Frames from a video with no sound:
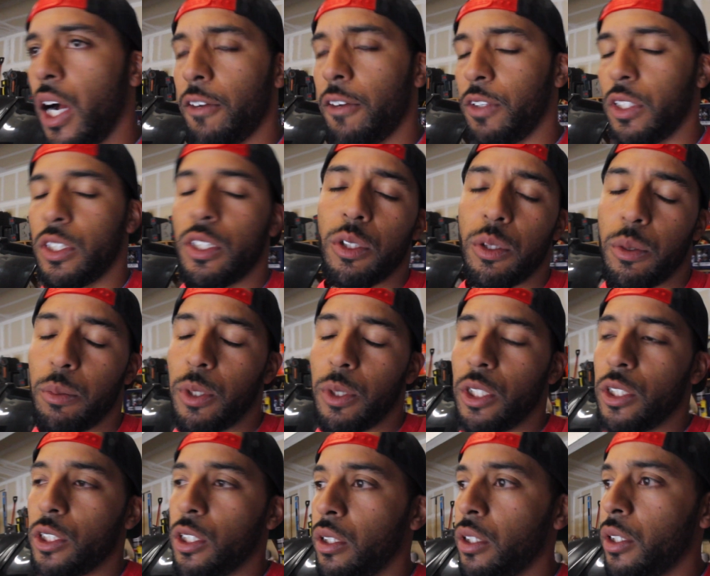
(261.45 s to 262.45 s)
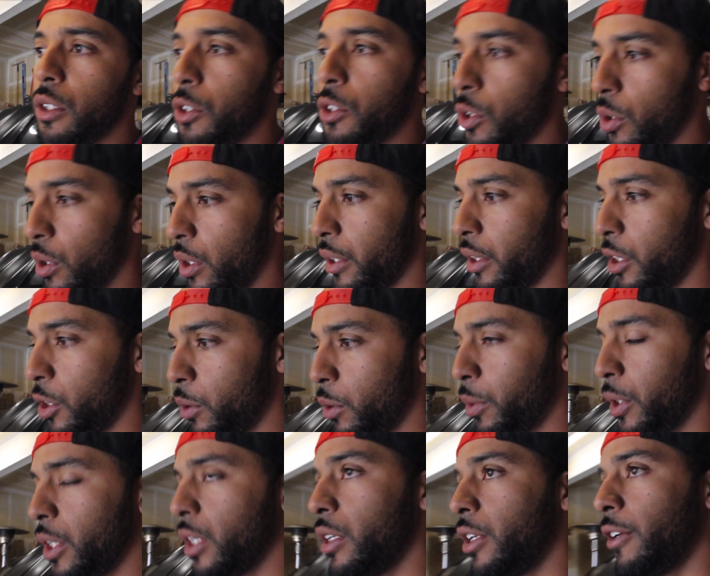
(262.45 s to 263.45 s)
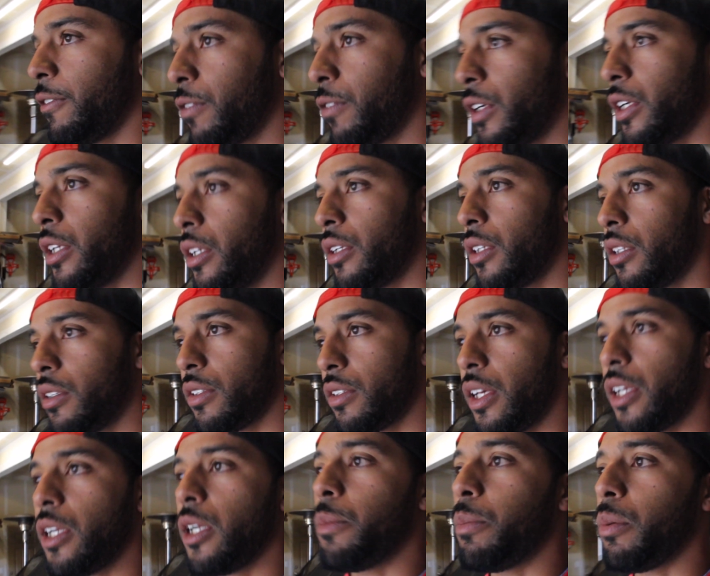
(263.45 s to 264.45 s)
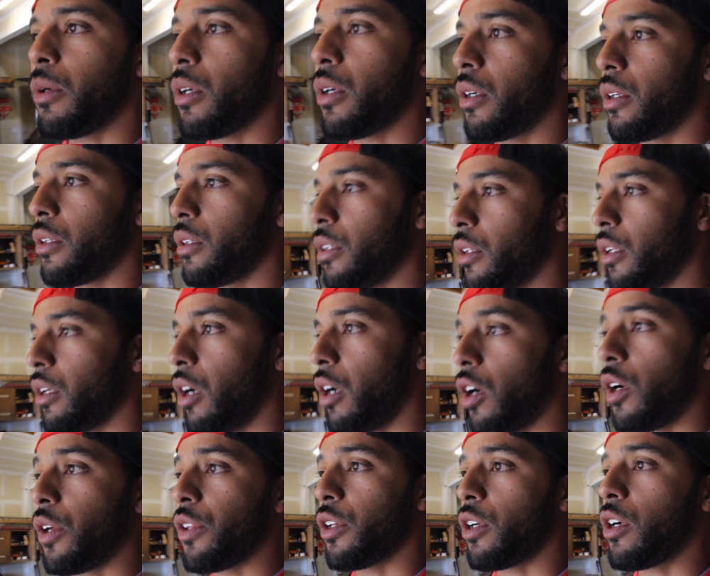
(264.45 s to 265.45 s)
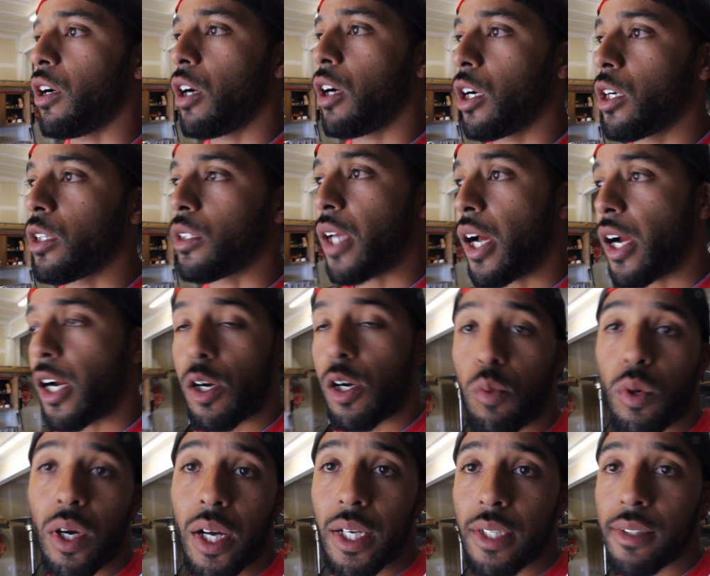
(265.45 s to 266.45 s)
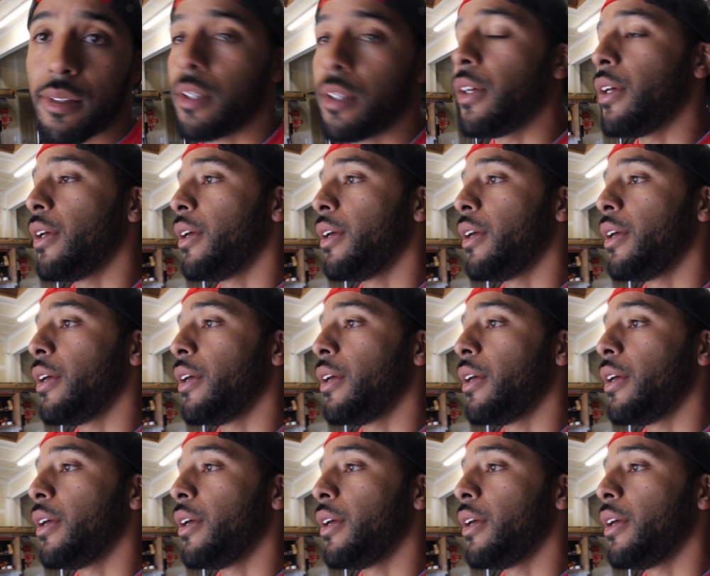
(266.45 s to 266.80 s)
Obviously, I'm going to do a little bit of different setup on the car tire wise,